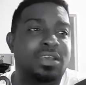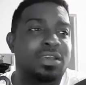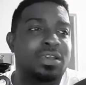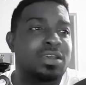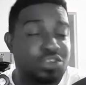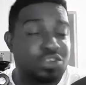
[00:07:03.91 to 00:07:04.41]

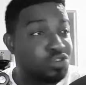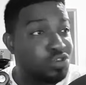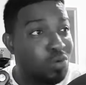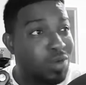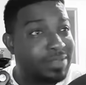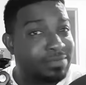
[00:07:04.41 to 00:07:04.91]
So you know
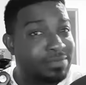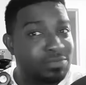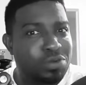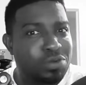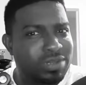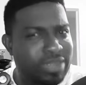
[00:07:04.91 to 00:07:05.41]
what? The opponent is
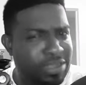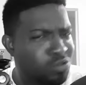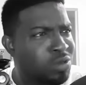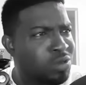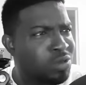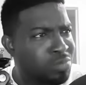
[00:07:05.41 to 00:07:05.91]
like, you know what,
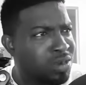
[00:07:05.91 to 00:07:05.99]
bro?